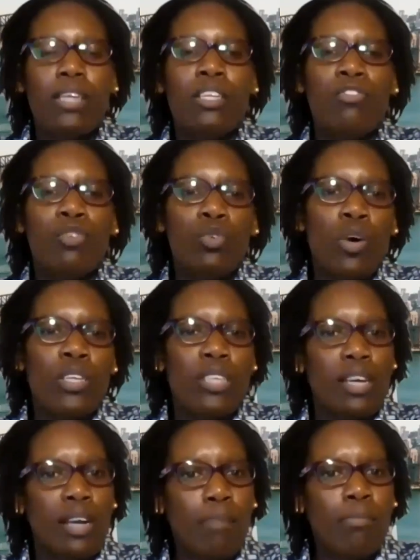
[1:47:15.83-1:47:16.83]
And if you go
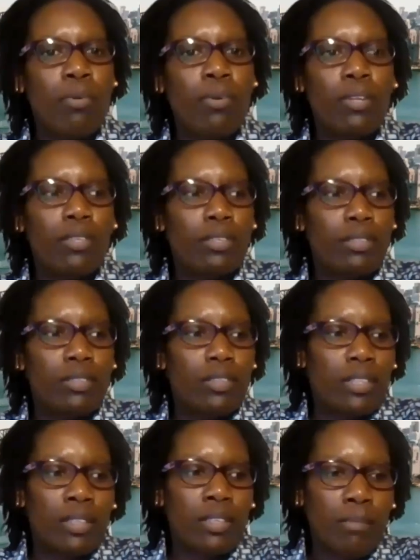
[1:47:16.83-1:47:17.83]
as a couple,
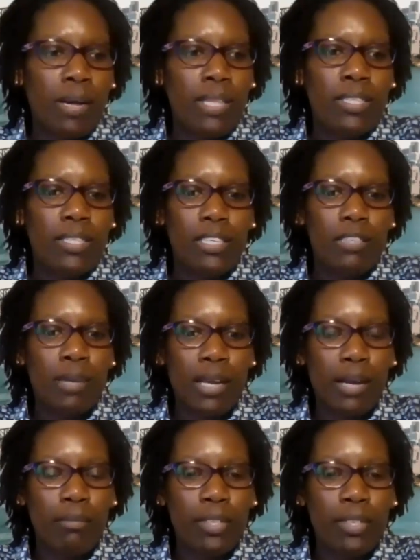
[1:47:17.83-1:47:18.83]
the math just
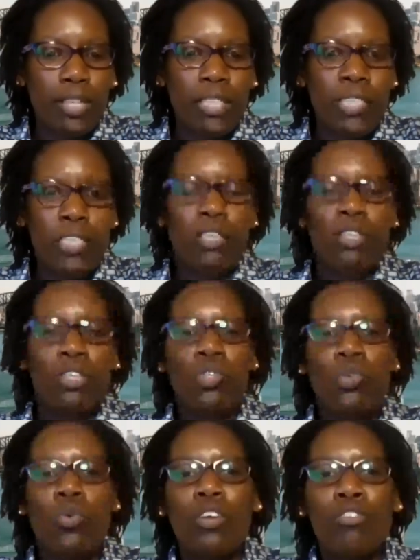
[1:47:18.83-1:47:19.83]
becomes crazy.
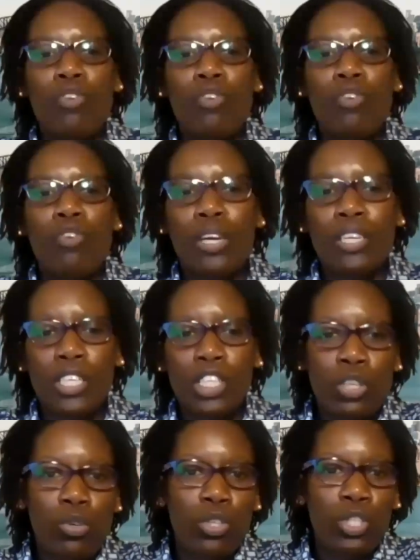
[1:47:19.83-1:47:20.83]
So if you're going as a
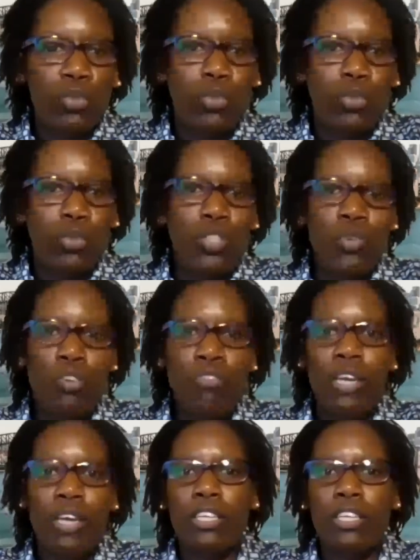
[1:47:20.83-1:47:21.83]
single student, you'll
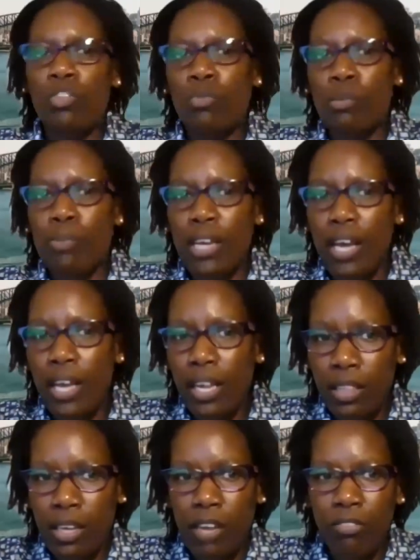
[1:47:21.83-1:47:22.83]
find that you'll be paying a
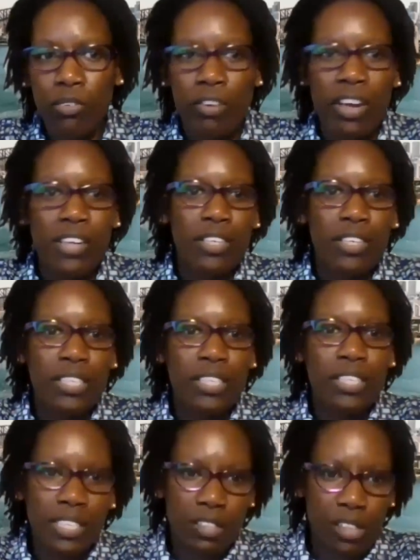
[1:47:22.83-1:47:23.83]
health cover of
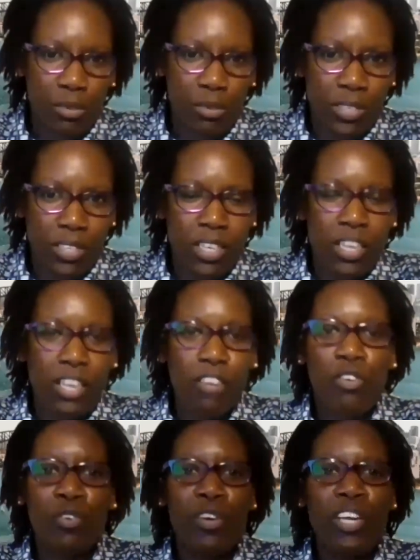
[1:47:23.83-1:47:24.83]
160,000.
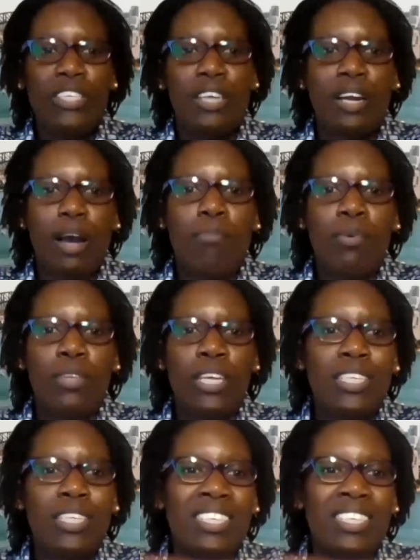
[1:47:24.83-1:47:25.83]
If you're going as a couple,
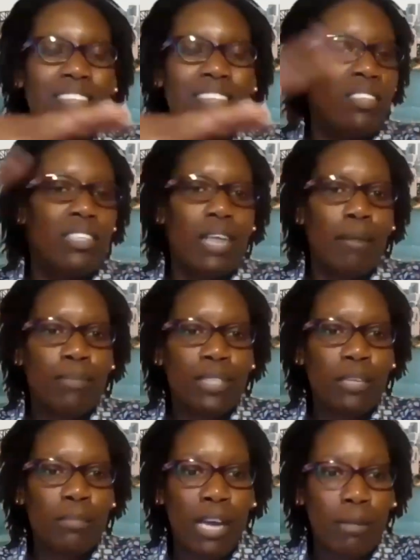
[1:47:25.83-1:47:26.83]
that jumps
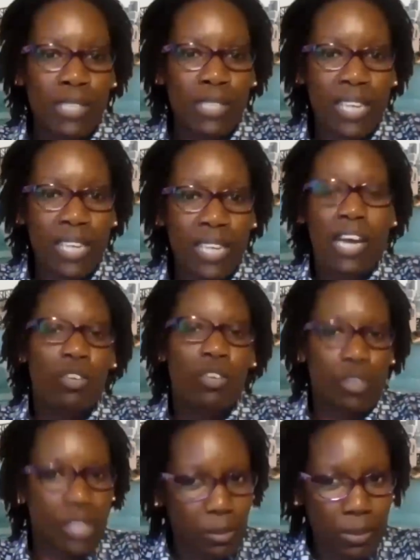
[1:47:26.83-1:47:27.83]
and becomes
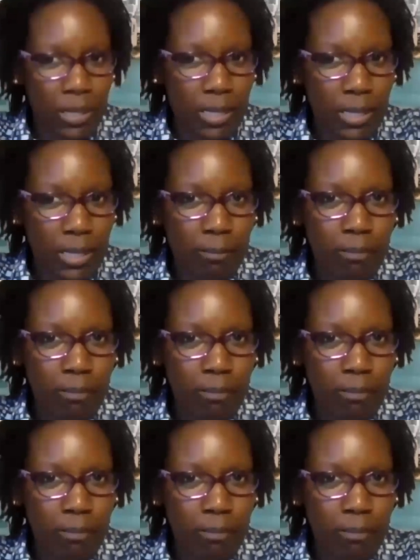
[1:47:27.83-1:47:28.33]
900,000.